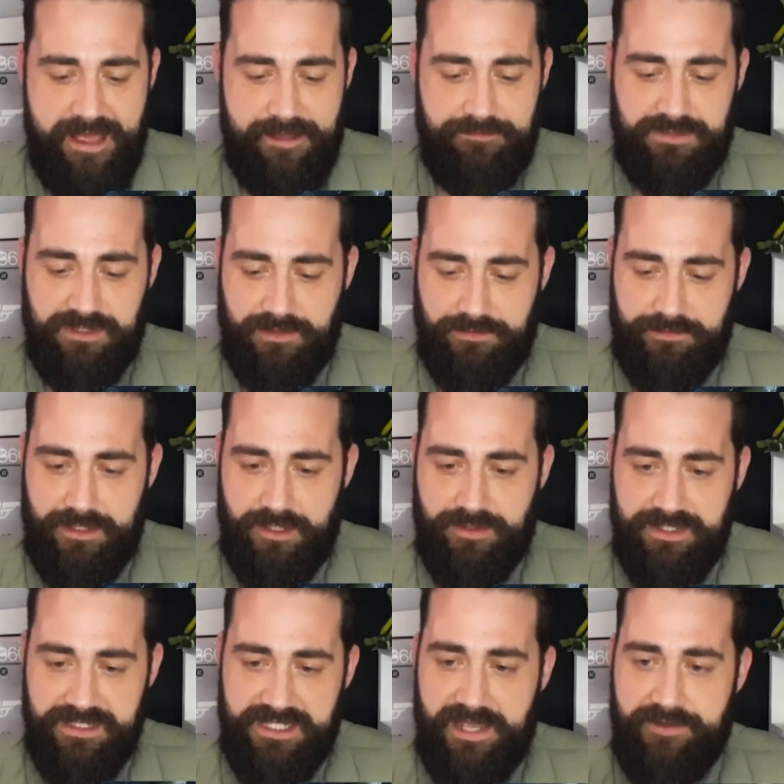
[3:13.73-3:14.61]
So I'm
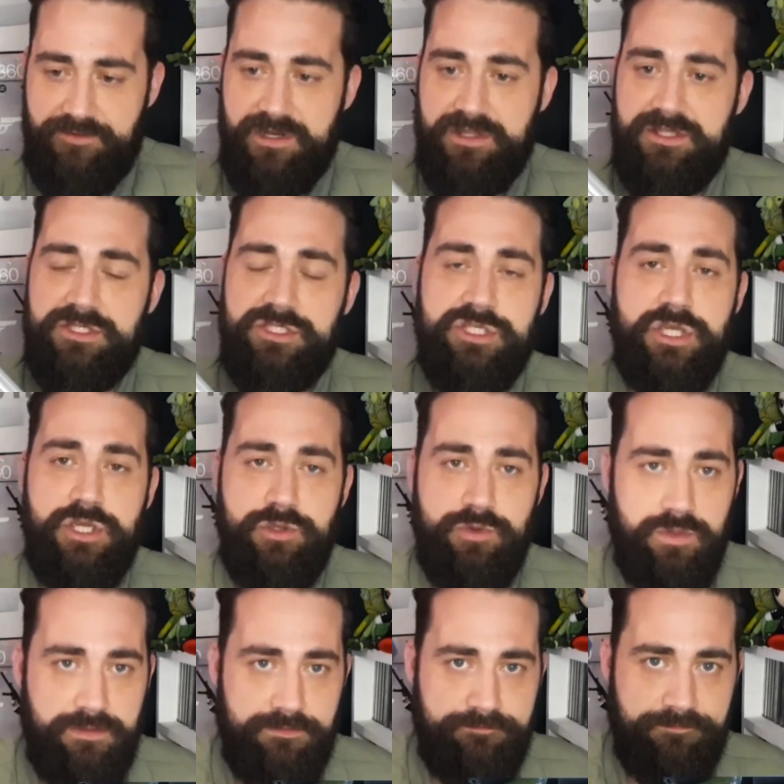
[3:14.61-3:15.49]
looking to get rid of the
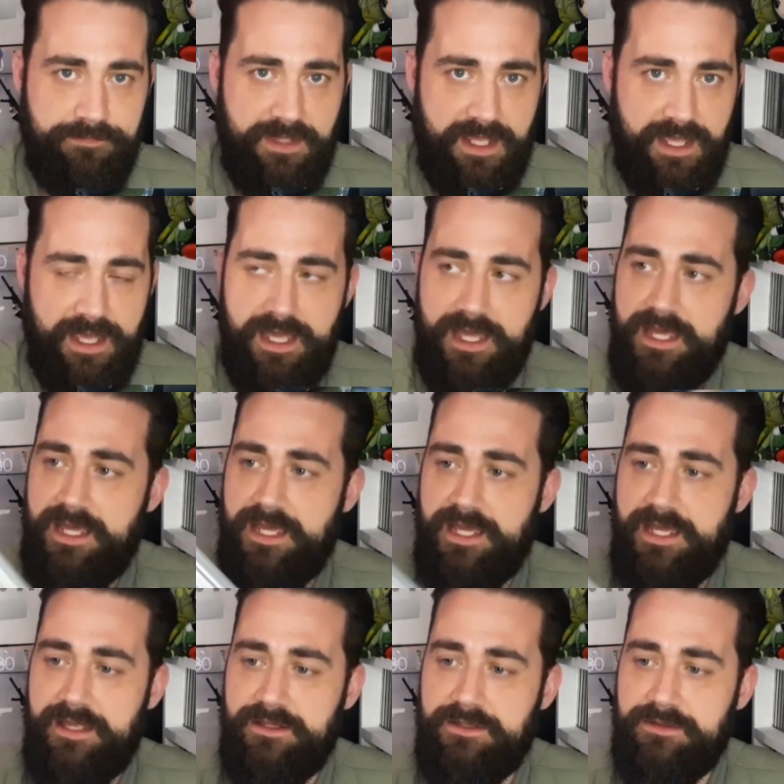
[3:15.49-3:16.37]
2,
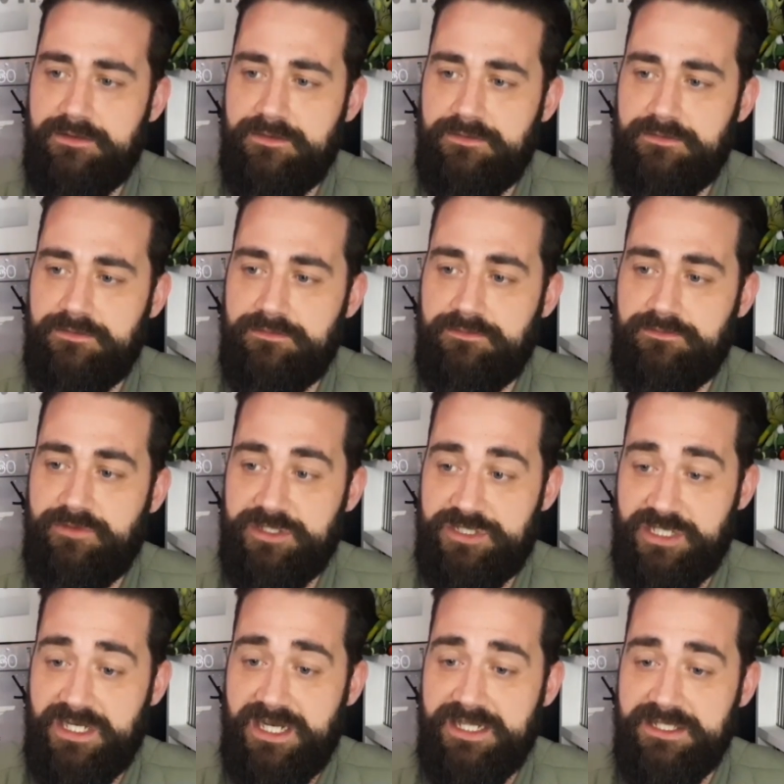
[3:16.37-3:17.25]

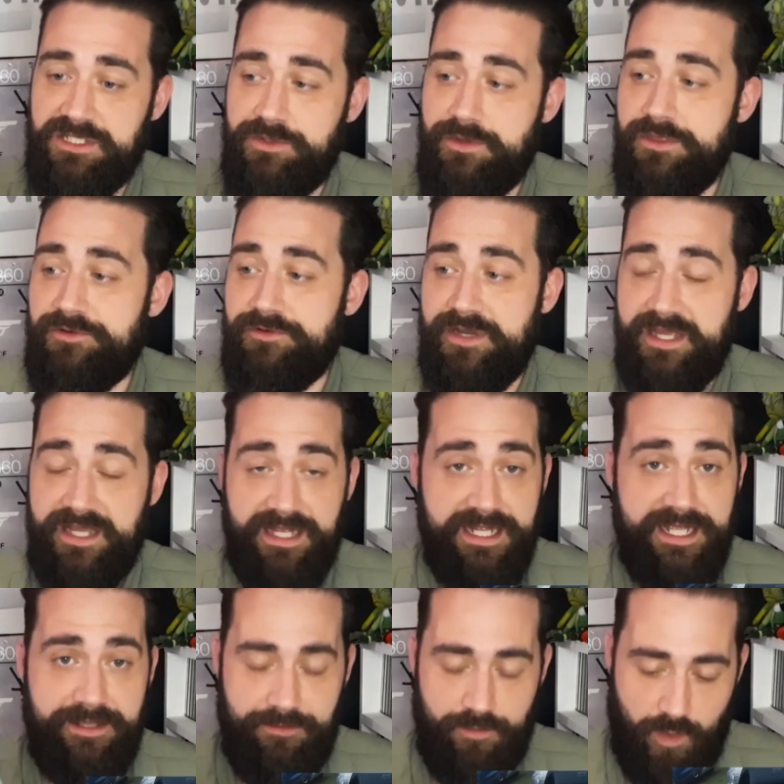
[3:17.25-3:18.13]
Ratchet and Clank 2 and 3,
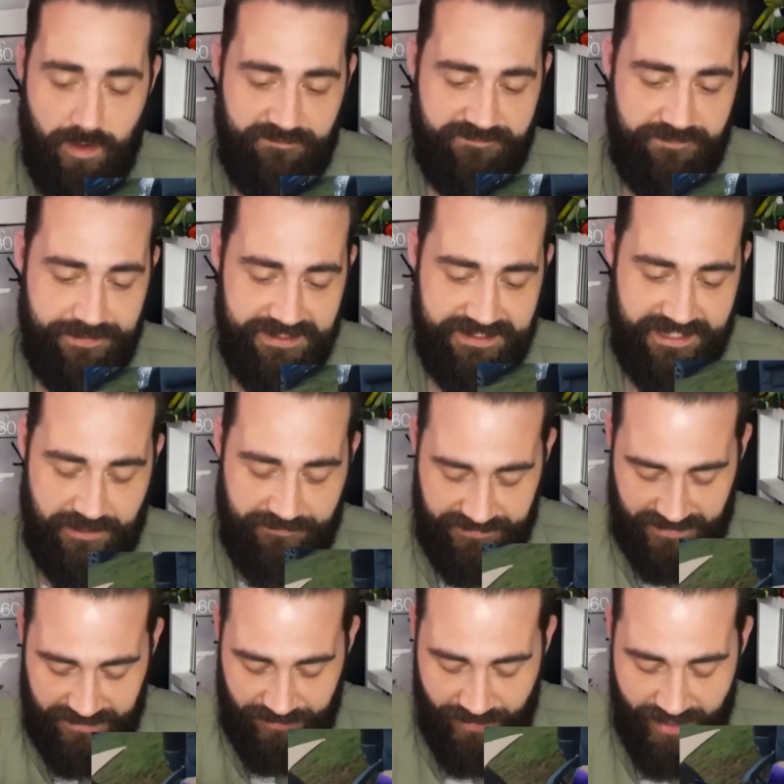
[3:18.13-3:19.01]
and keep 1 for
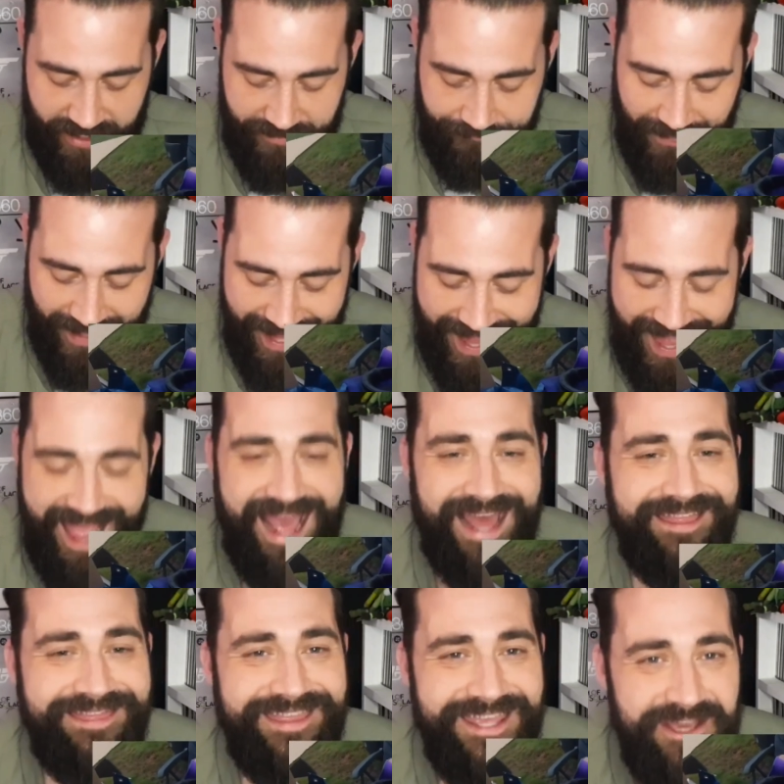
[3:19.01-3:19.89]
myself. So that's great.
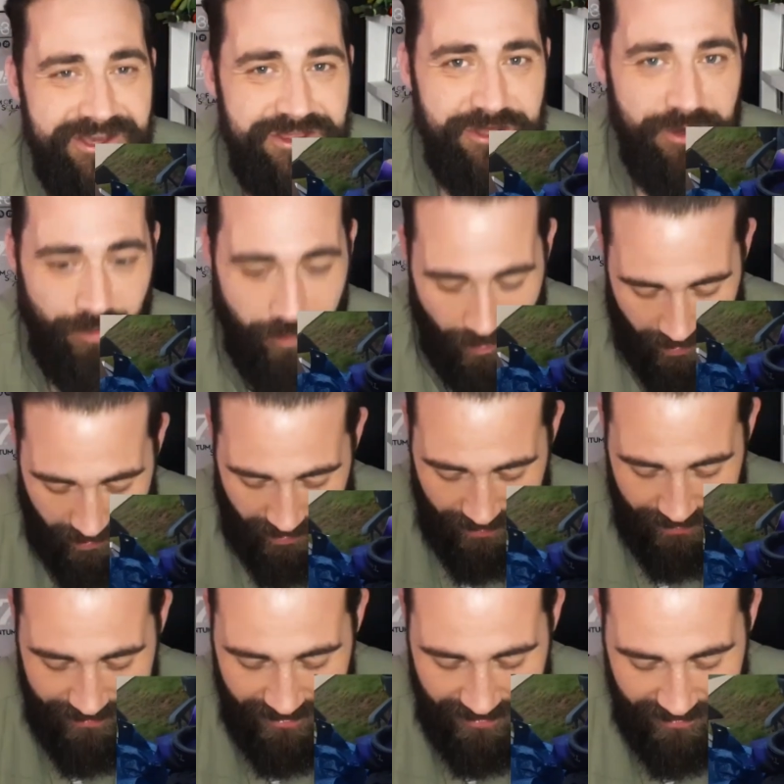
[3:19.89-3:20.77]
The other
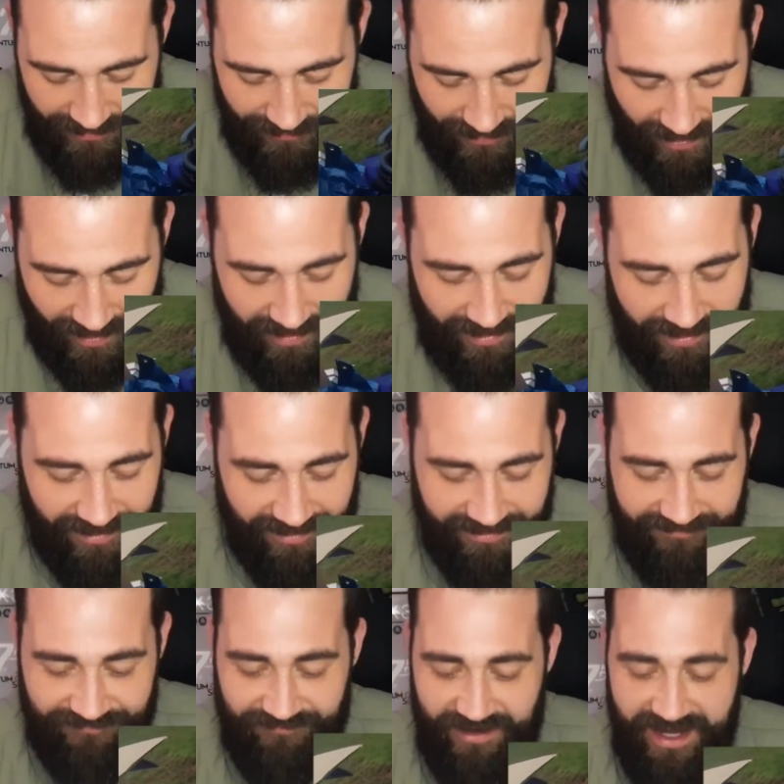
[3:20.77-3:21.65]
one,
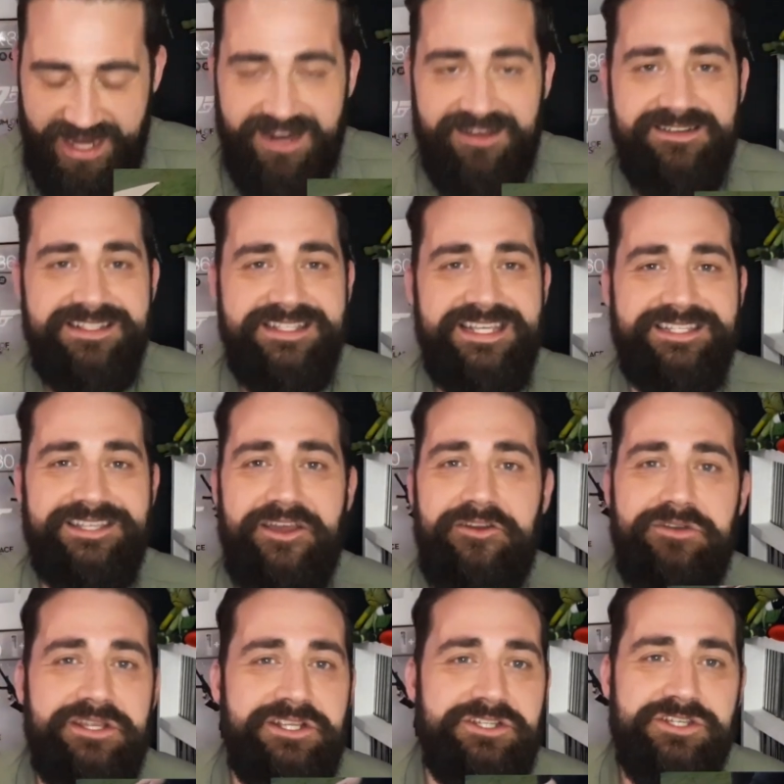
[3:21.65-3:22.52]
I realised this
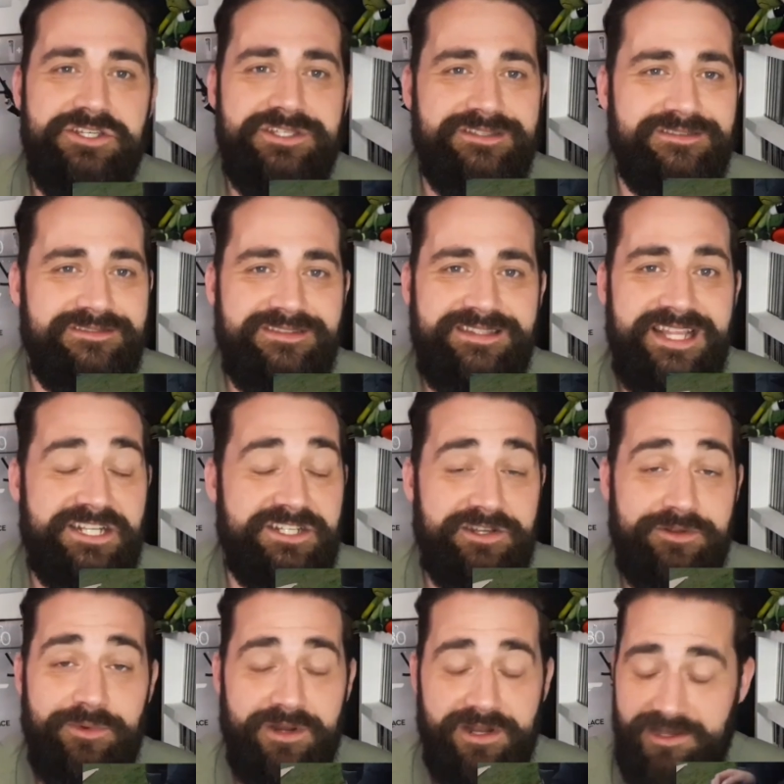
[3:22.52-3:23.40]
only just
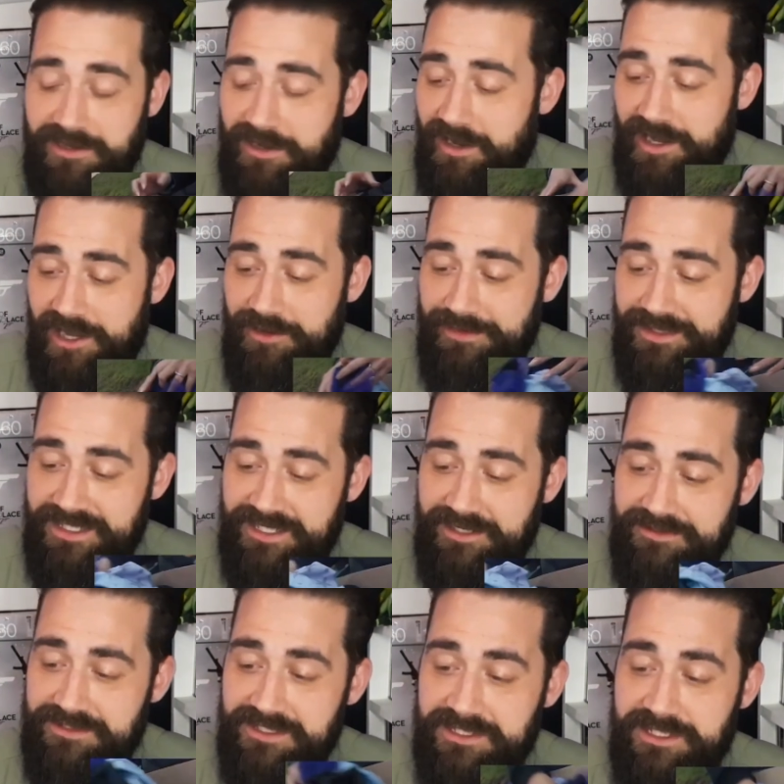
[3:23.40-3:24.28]
literally when I got home. I didn't
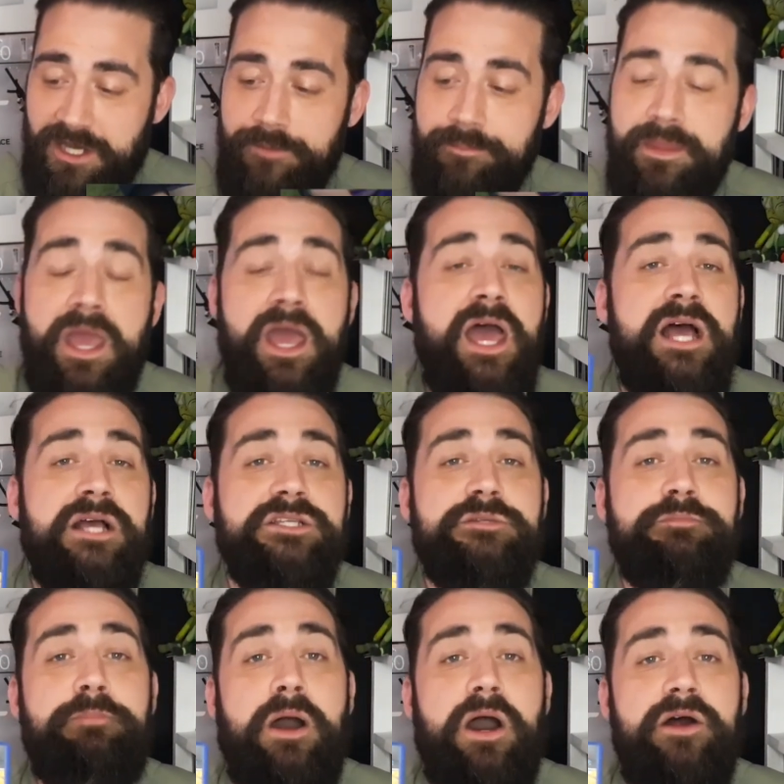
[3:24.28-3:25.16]
notice at the time.
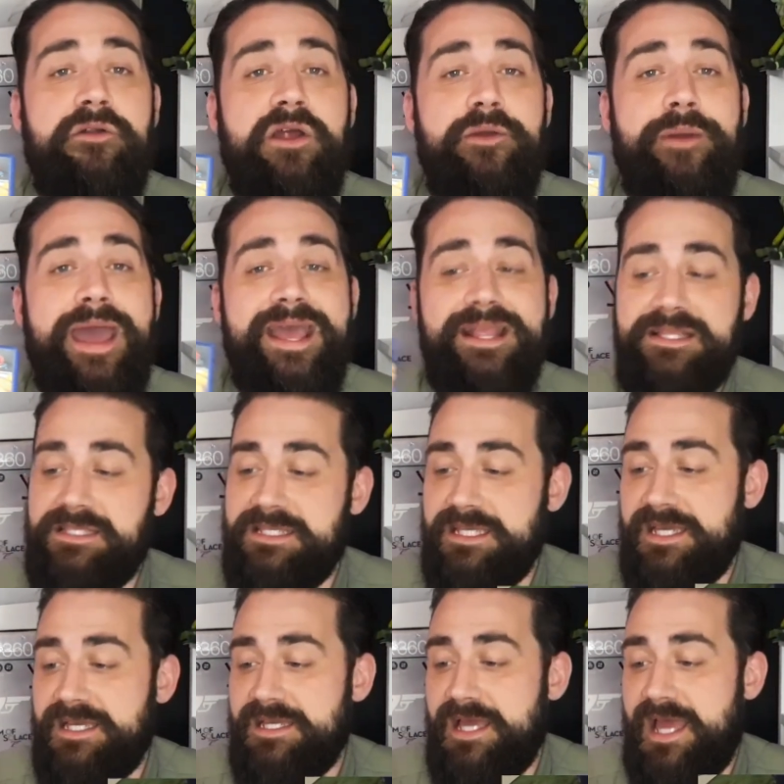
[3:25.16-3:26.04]
Spyro
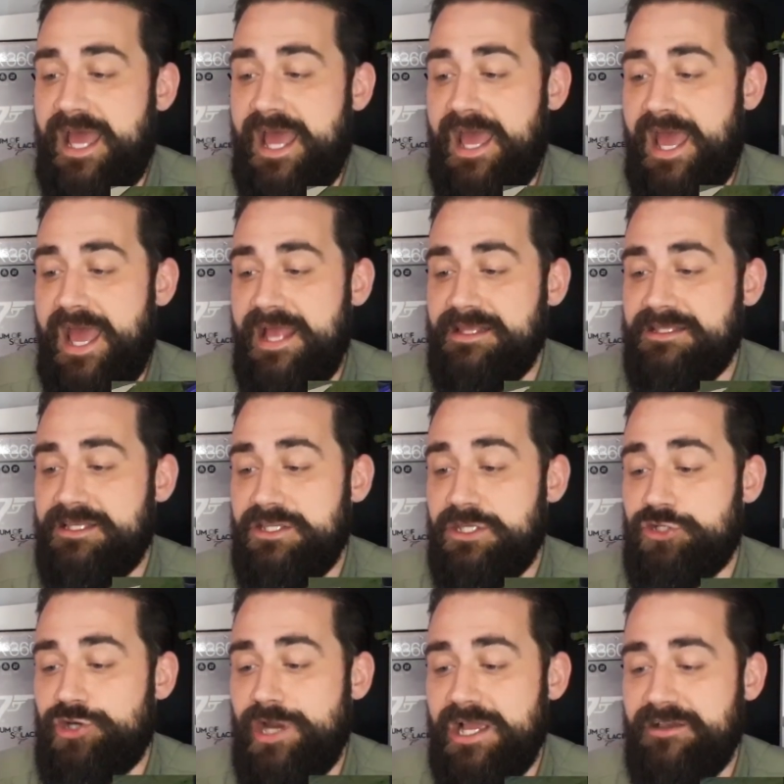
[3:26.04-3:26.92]
Enter
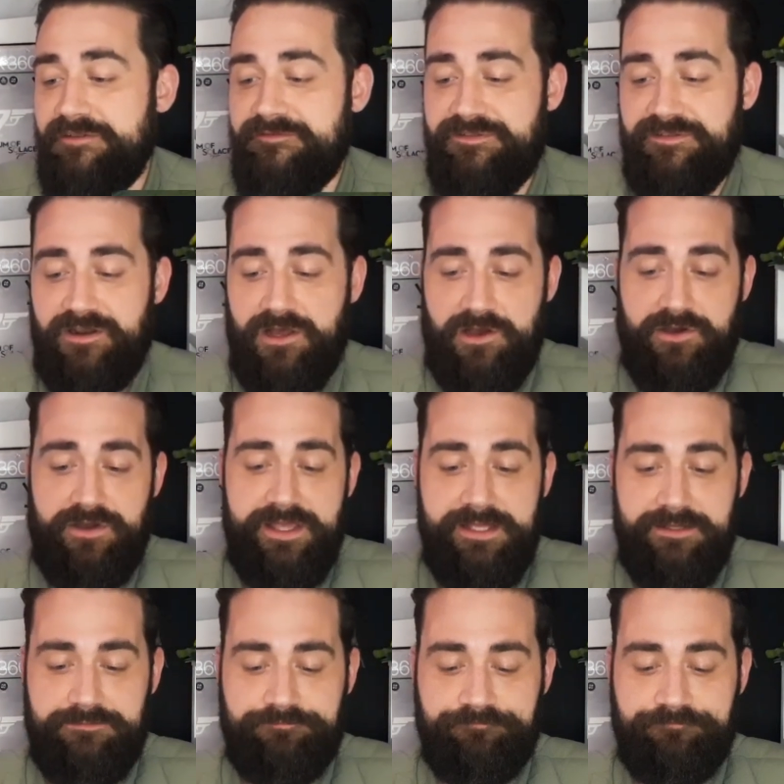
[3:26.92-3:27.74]
the Dragonfly.